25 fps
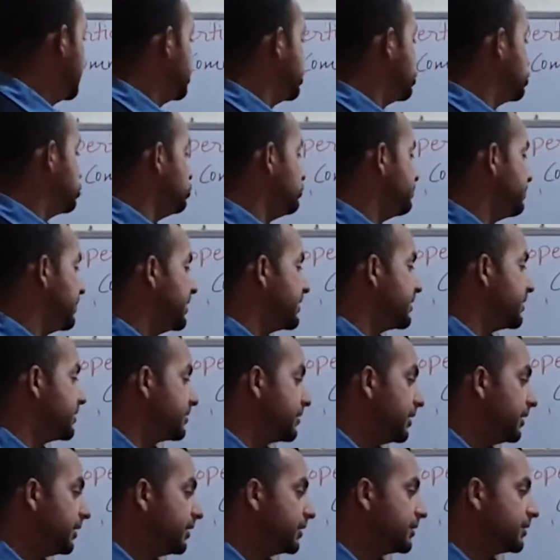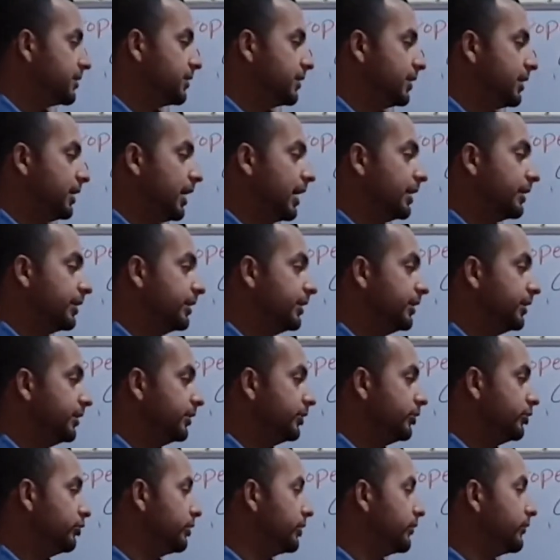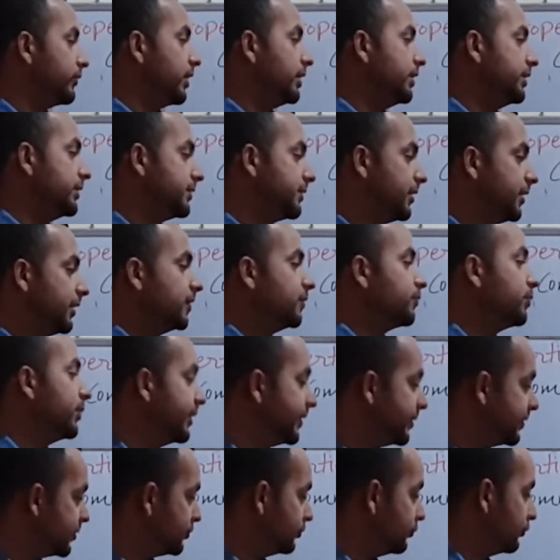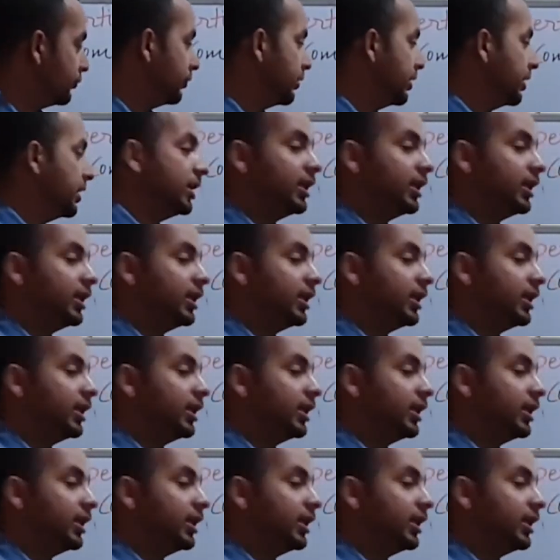2 plus 6, and here you can write 6 plus 2.